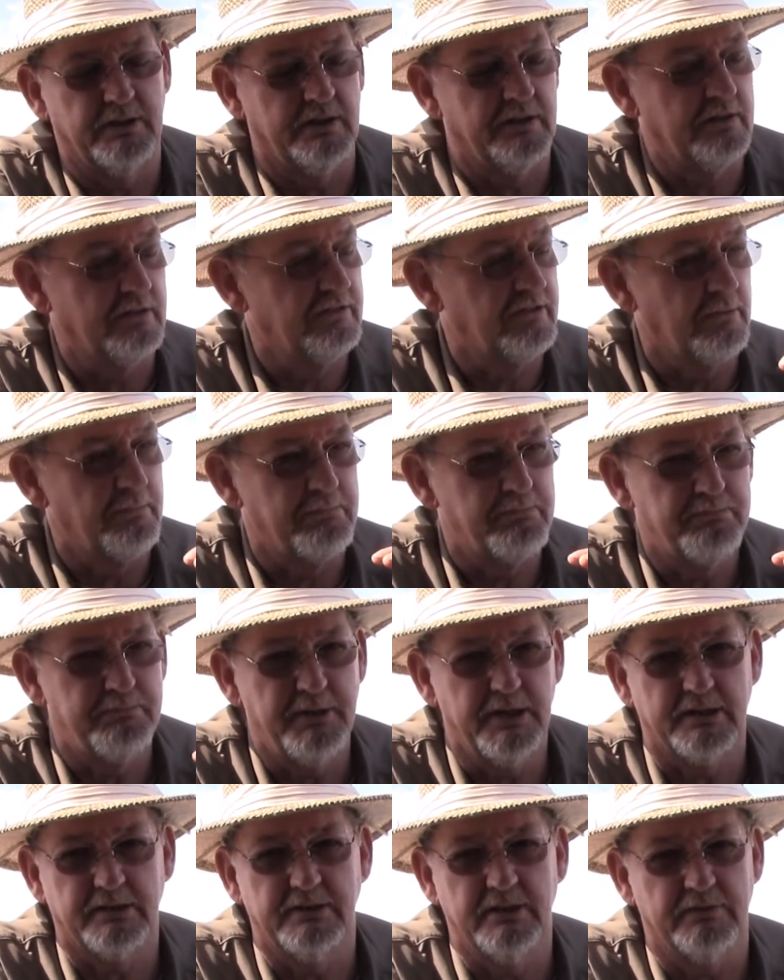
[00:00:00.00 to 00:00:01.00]
And there's a
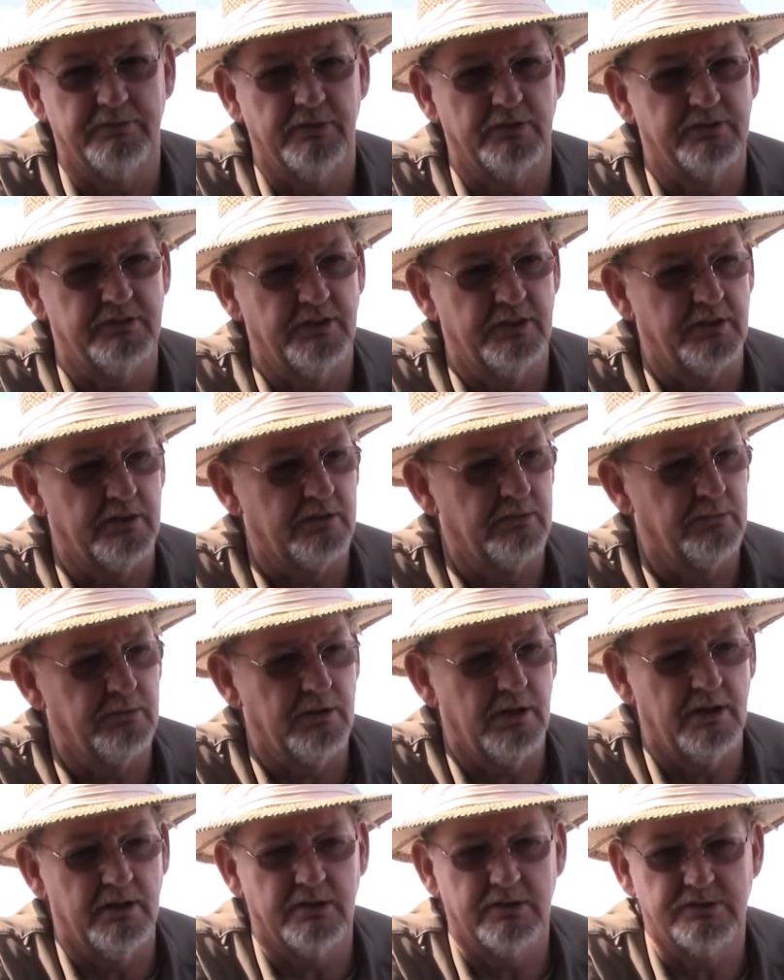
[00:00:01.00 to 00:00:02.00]
big difference in a
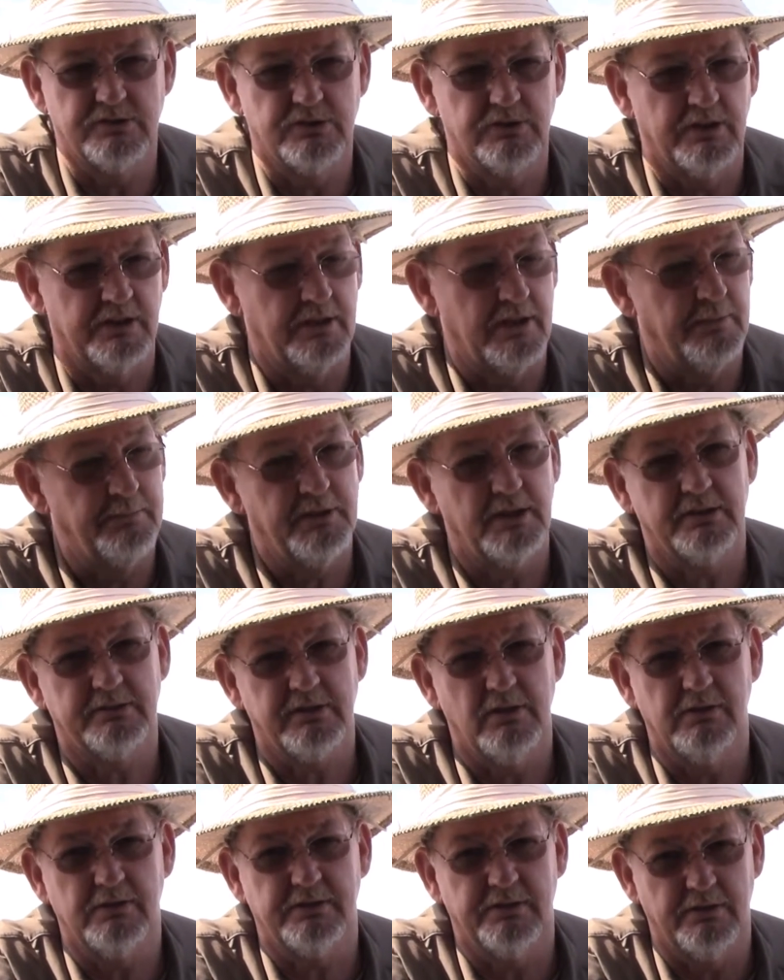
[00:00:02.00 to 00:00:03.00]
garage, and I'm not
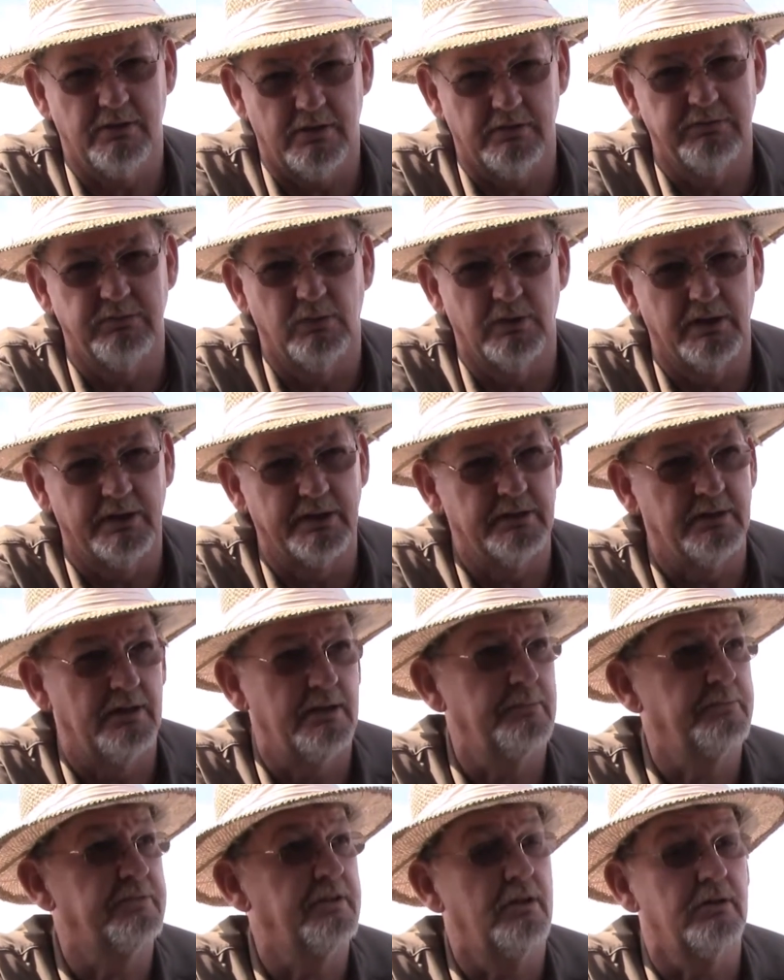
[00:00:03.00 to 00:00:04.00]
talking off-white,
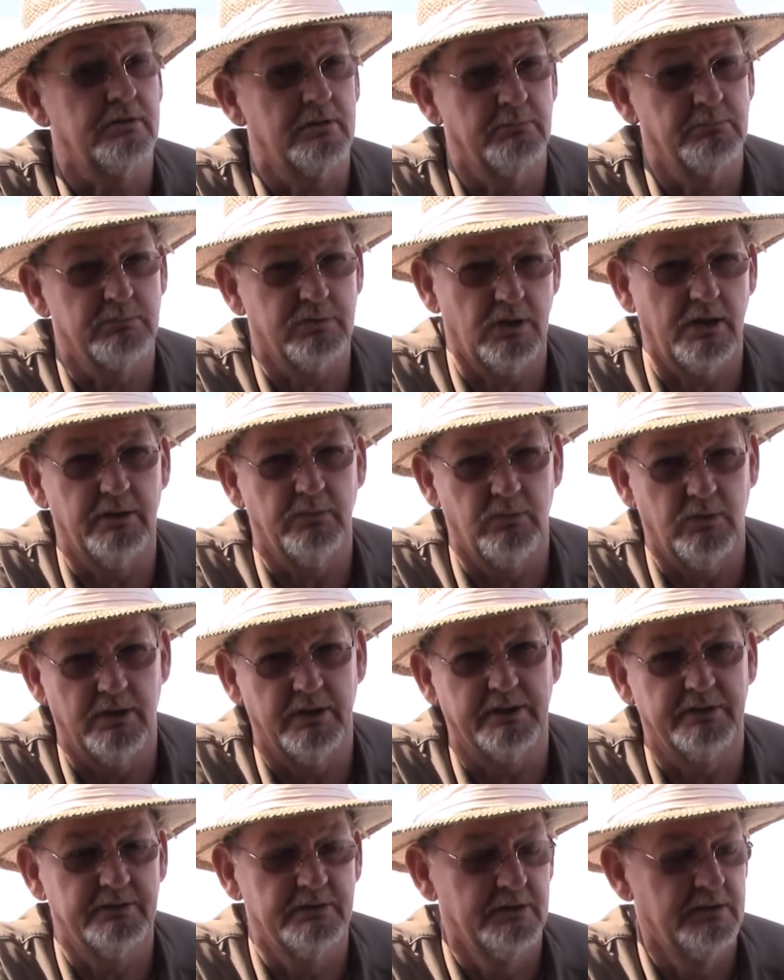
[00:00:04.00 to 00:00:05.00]
I'm talking bright white.